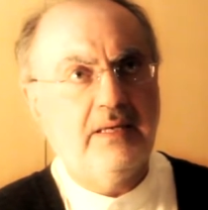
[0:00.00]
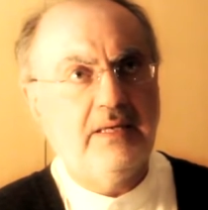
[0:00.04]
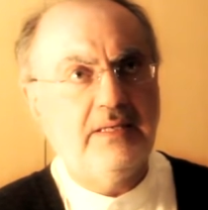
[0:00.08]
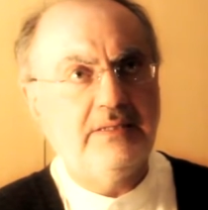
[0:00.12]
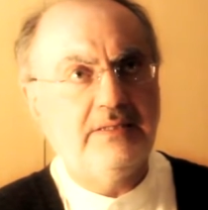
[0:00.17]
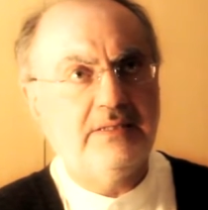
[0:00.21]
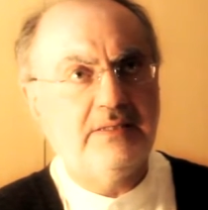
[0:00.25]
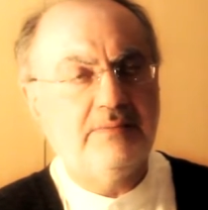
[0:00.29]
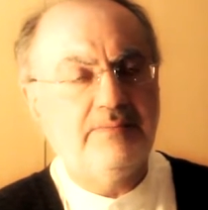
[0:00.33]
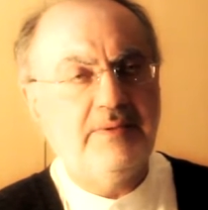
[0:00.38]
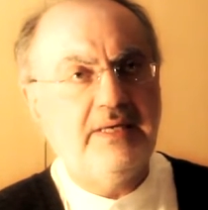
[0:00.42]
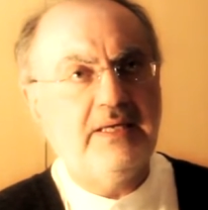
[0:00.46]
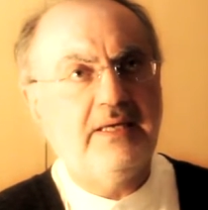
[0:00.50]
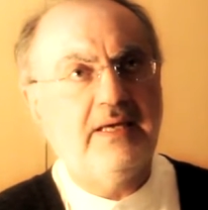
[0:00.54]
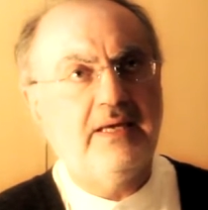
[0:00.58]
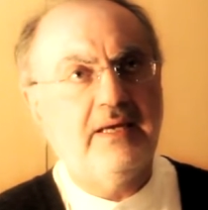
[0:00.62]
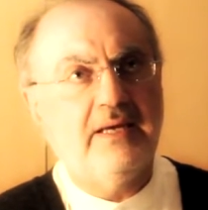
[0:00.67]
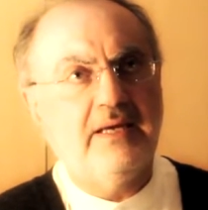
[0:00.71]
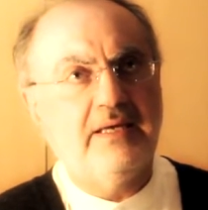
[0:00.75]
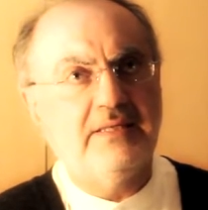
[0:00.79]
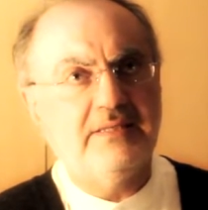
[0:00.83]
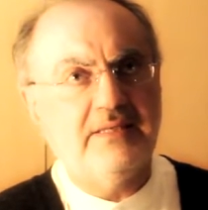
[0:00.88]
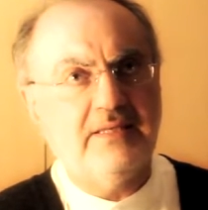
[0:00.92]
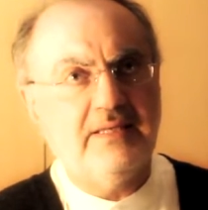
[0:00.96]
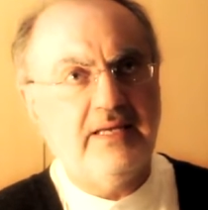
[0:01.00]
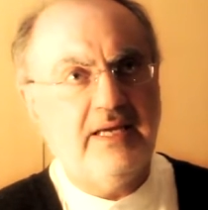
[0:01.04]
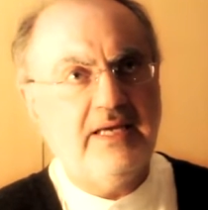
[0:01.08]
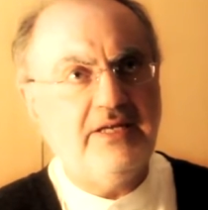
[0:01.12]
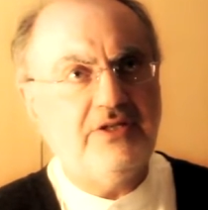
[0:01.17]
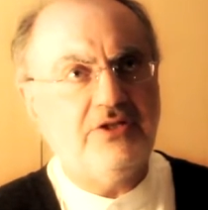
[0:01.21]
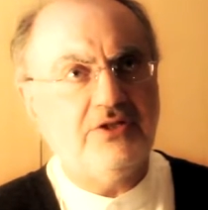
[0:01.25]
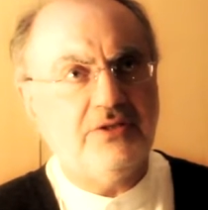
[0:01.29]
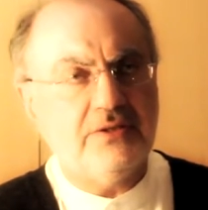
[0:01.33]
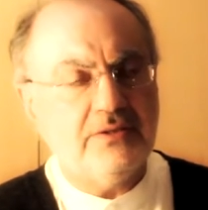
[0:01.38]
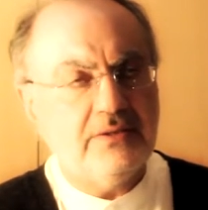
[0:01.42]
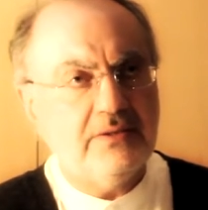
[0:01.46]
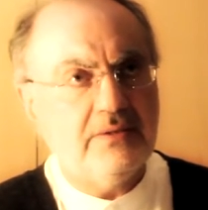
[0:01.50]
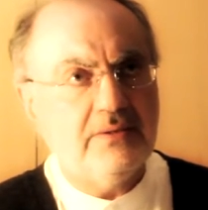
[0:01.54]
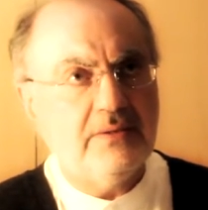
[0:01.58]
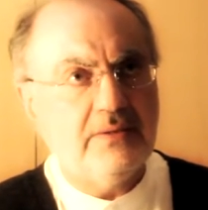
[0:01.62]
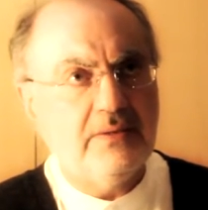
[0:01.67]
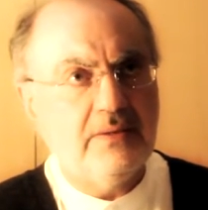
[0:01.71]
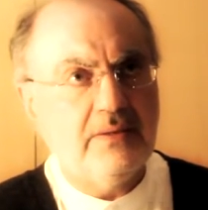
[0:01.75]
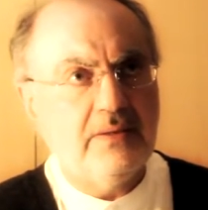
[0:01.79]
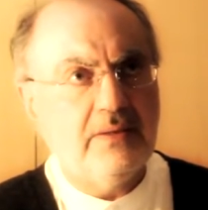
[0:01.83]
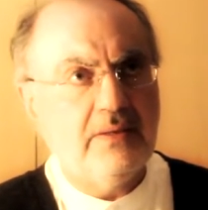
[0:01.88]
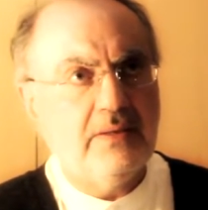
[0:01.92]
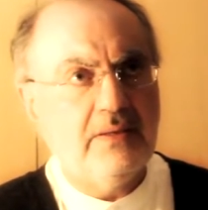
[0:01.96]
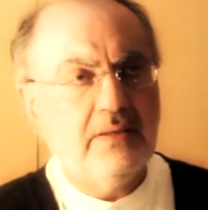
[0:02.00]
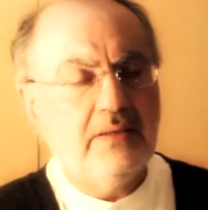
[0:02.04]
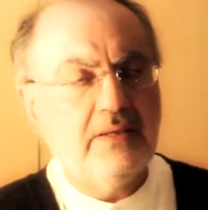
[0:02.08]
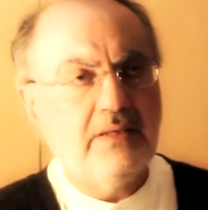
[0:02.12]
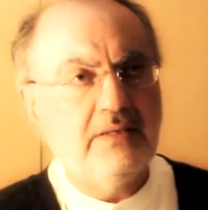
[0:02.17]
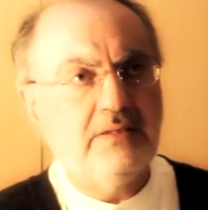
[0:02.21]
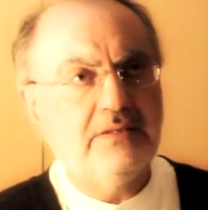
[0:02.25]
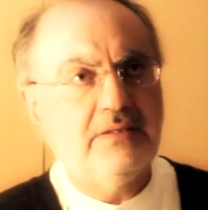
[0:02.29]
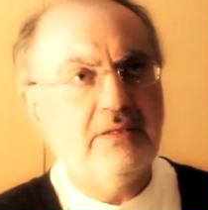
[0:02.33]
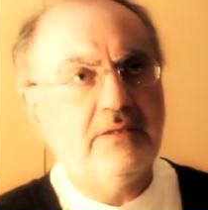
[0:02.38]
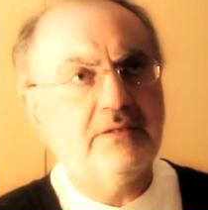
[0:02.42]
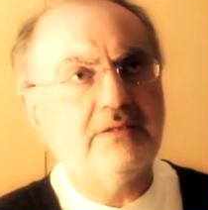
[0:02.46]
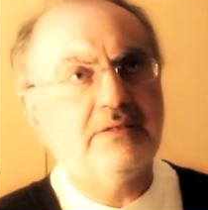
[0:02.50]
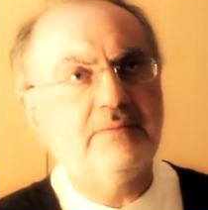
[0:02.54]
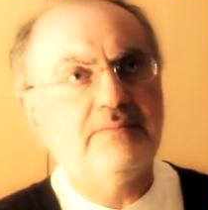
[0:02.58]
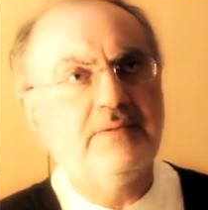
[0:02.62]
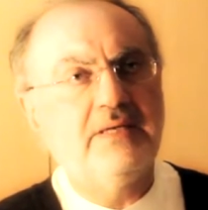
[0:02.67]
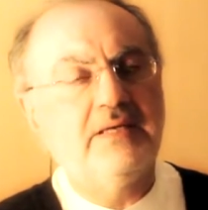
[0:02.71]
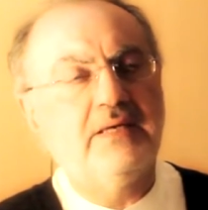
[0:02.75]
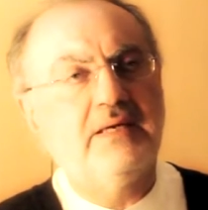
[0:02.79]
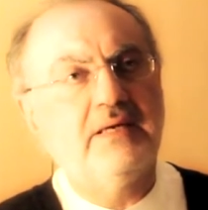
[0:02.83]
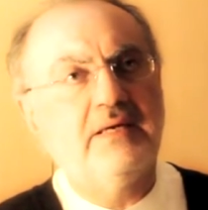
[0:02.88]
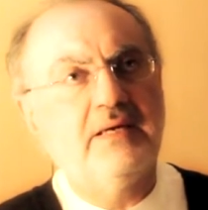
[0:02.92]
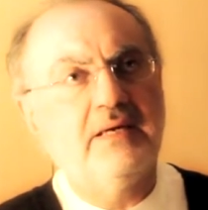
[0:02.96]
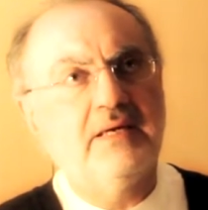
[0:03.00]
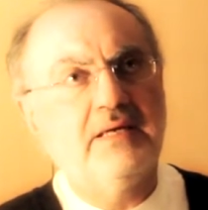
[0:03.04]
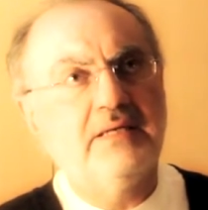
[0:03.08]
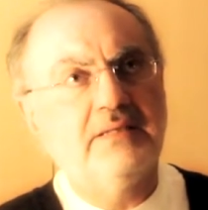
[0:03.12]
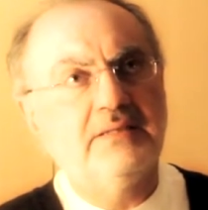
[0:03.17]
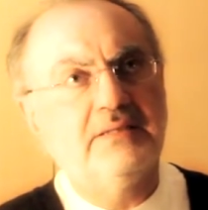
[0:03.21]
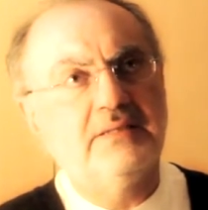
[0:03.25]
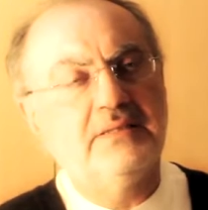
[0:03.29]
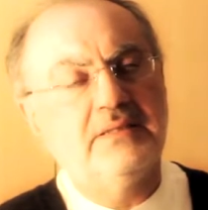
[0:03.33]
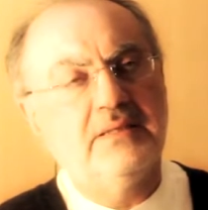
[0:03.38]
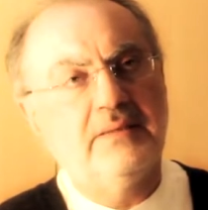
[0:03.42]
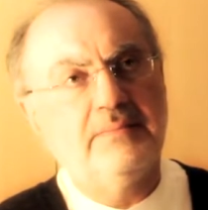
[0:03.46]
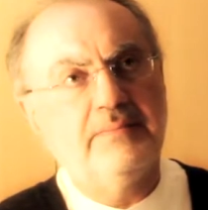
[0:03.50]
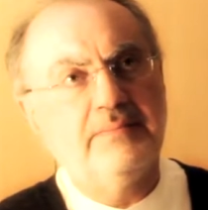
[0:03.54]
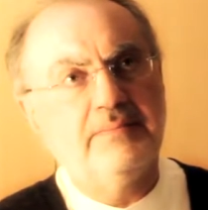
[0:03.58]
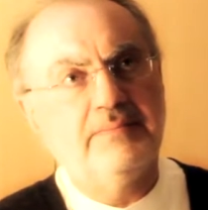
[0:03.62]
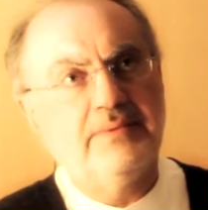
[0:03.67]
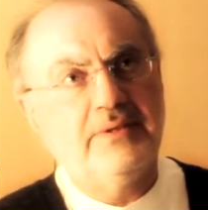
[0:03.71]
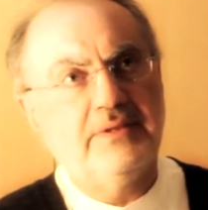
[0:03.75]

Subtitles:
is speaking as an agent. He's not speaking as a